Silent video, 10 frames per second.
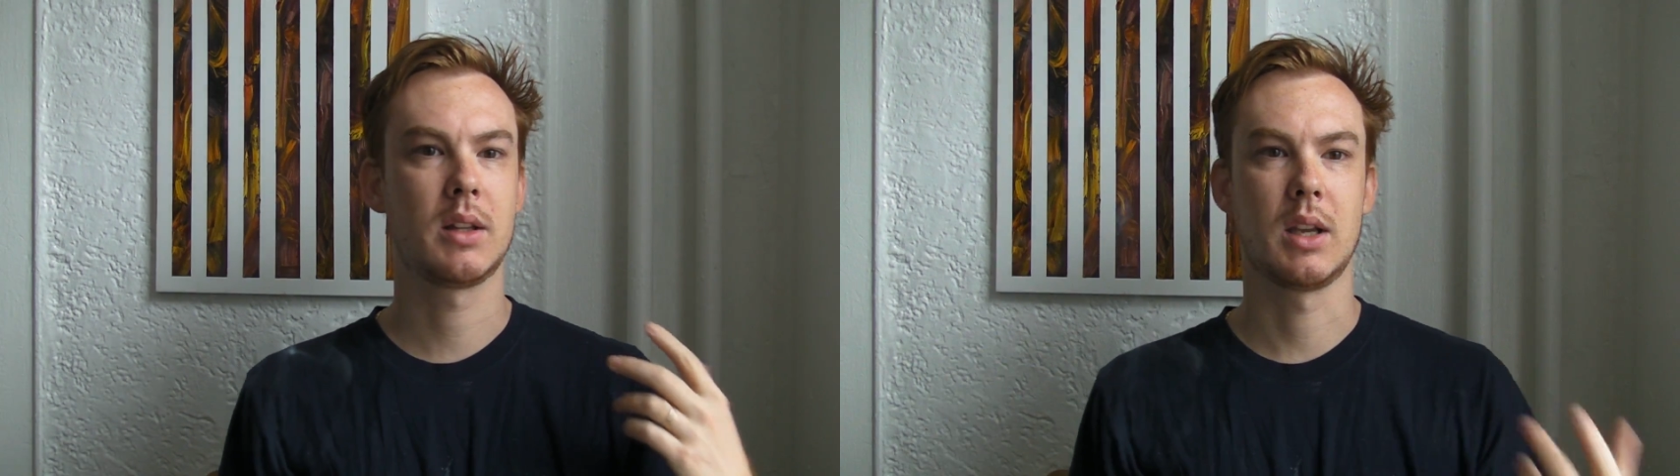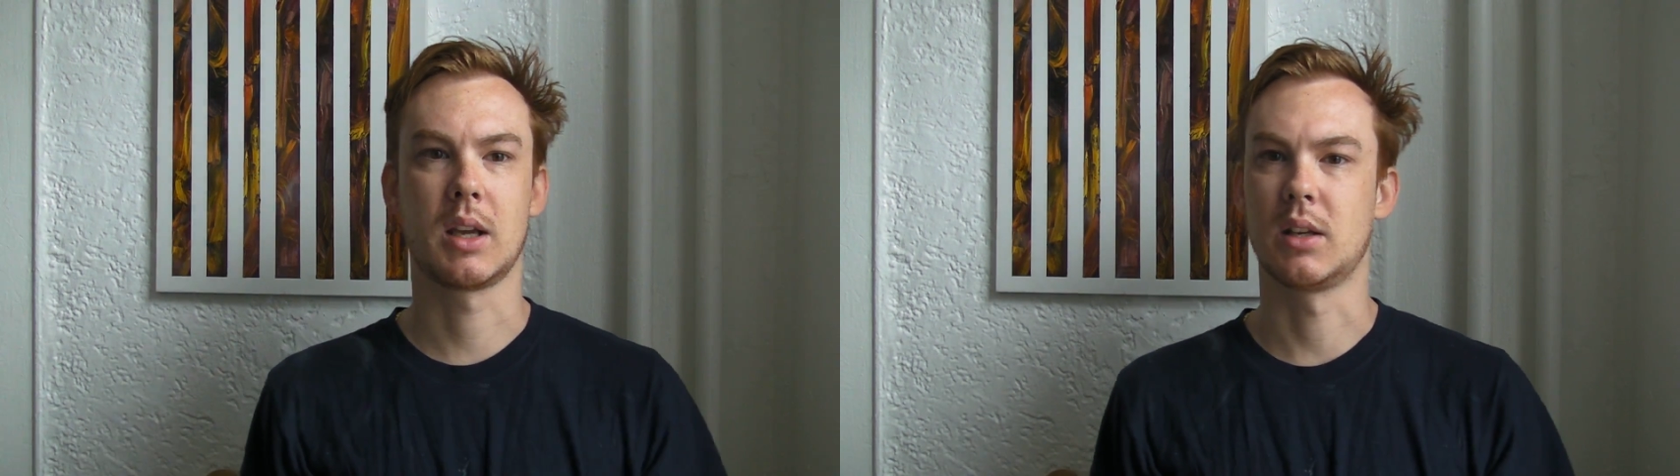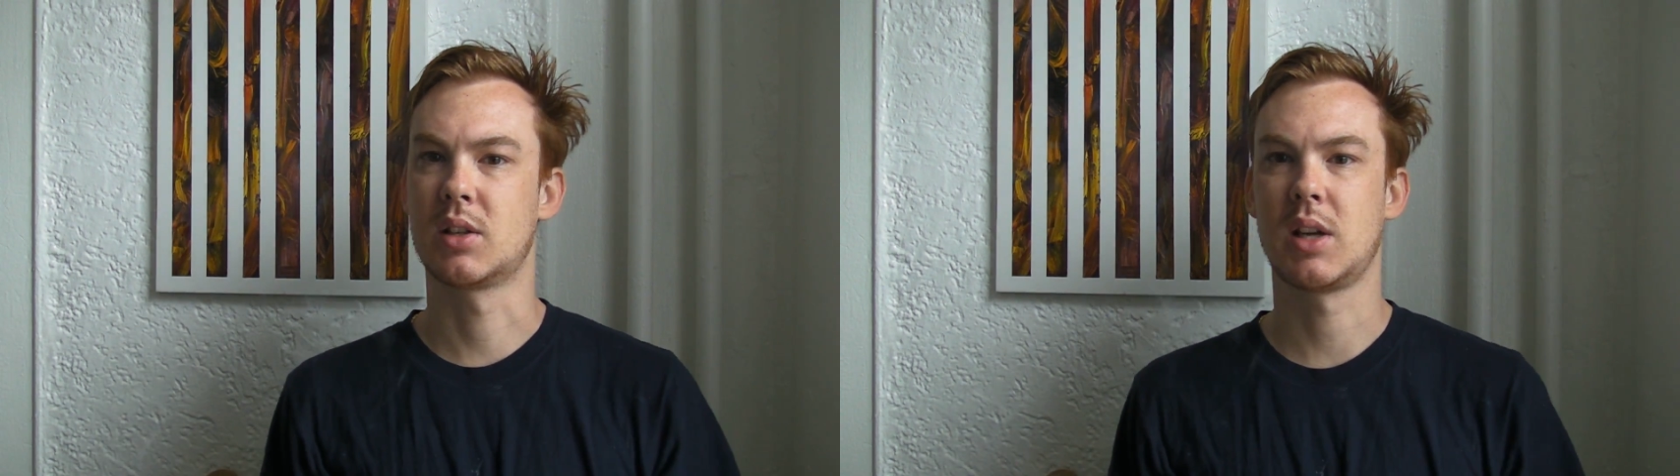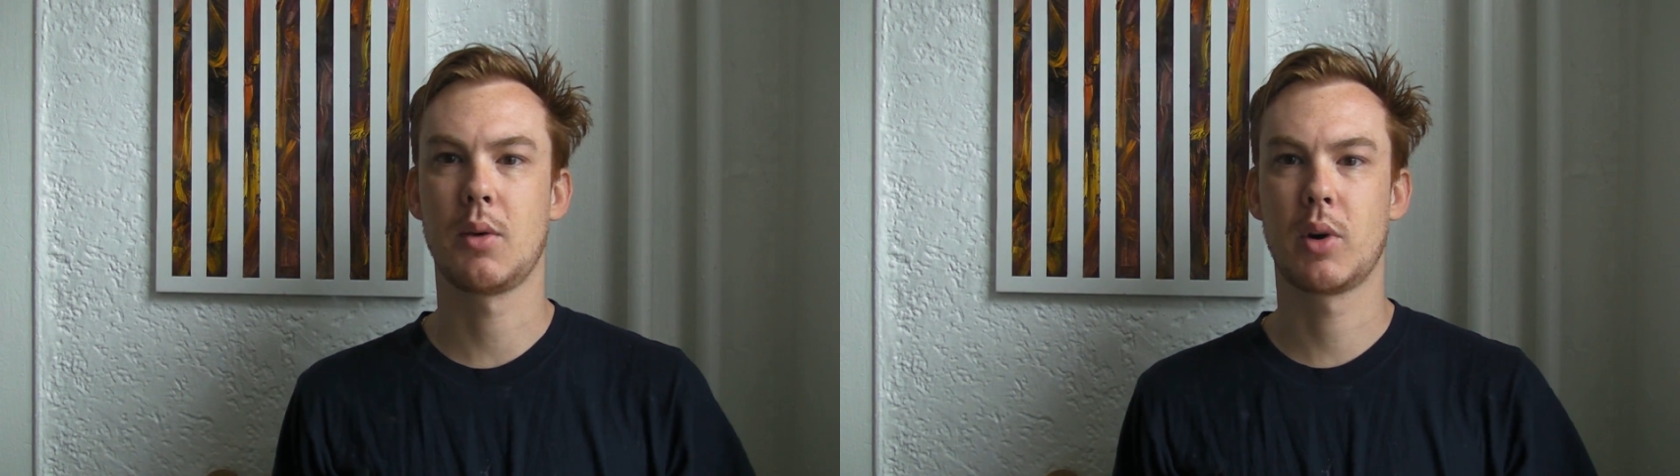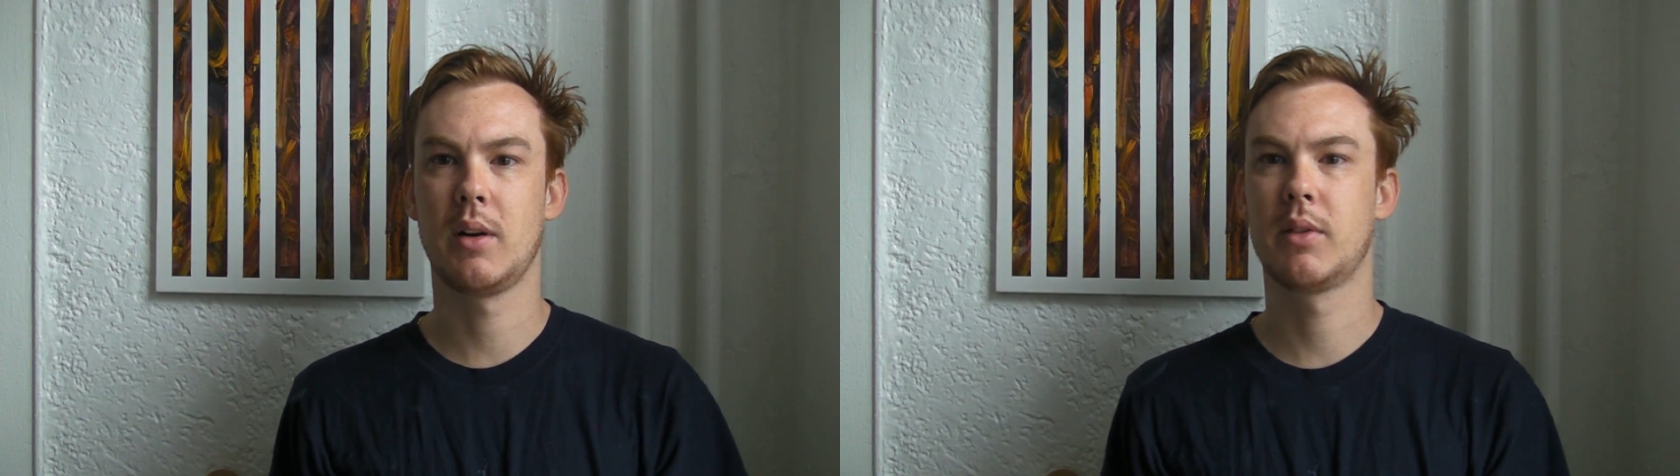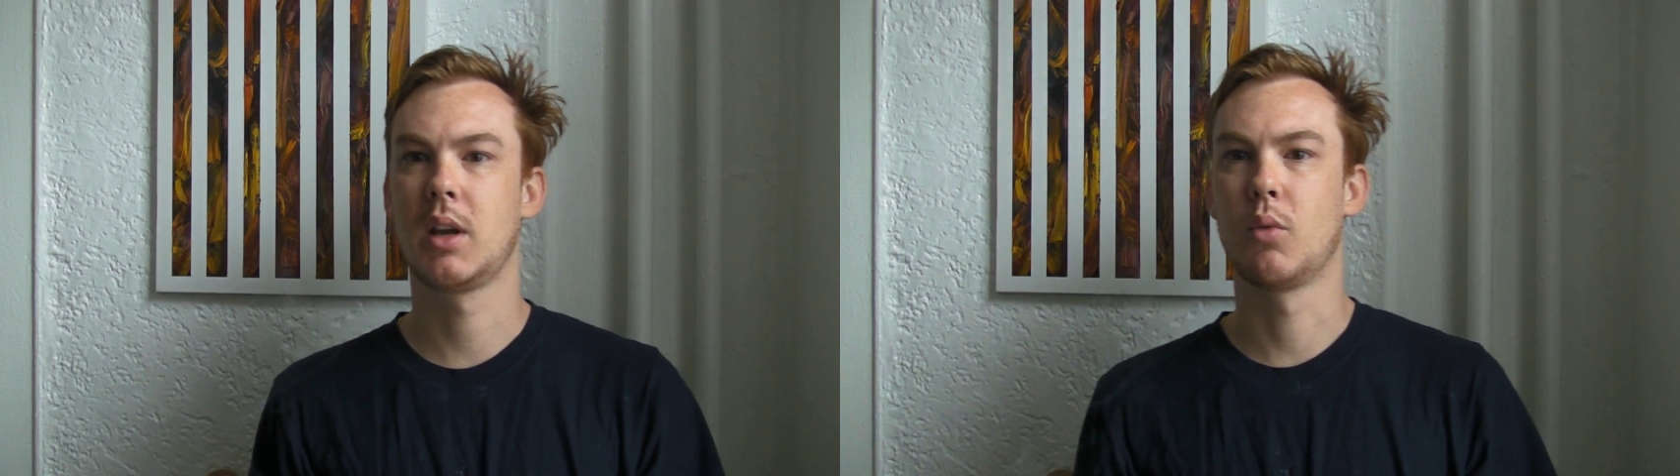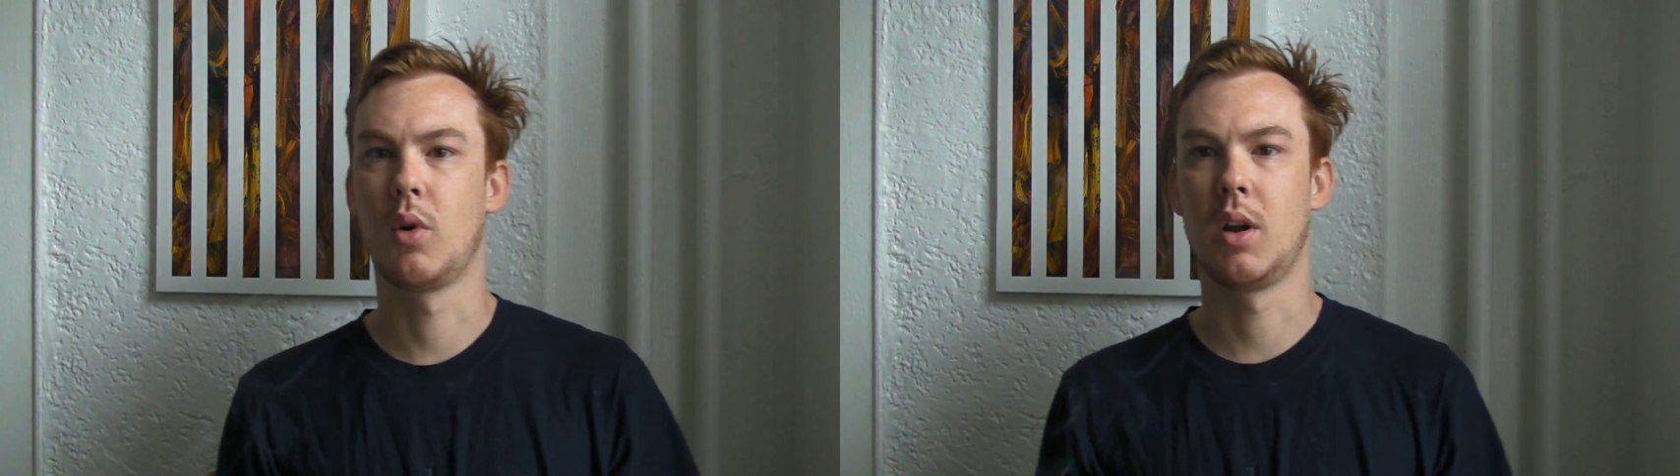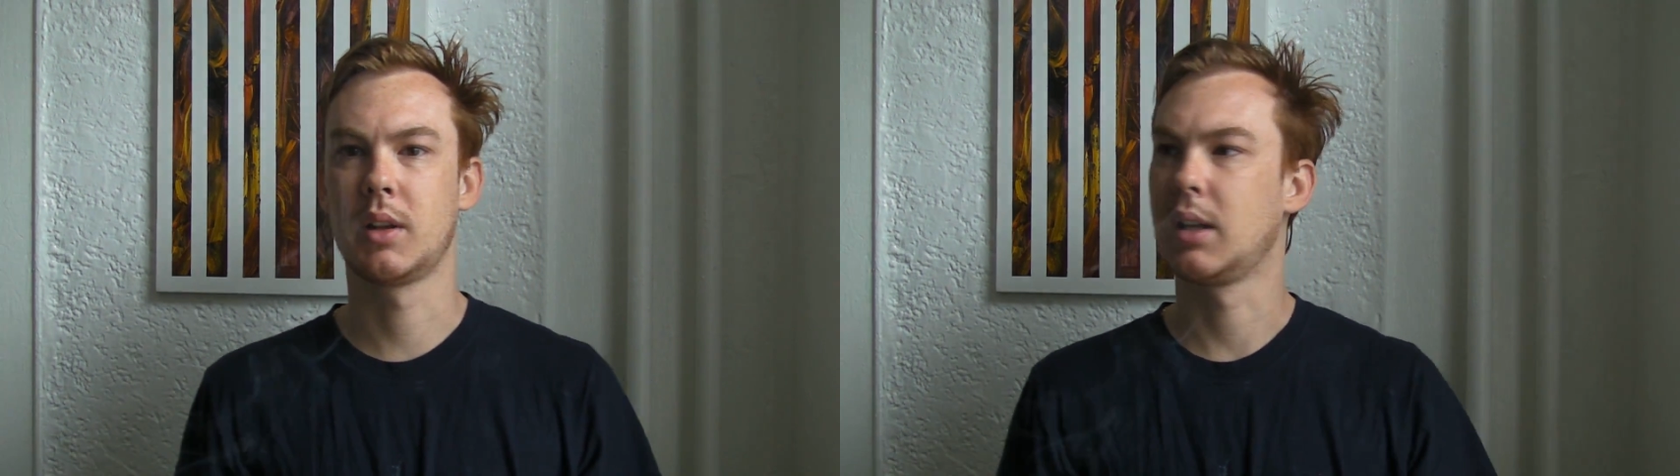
They can say whatever they want.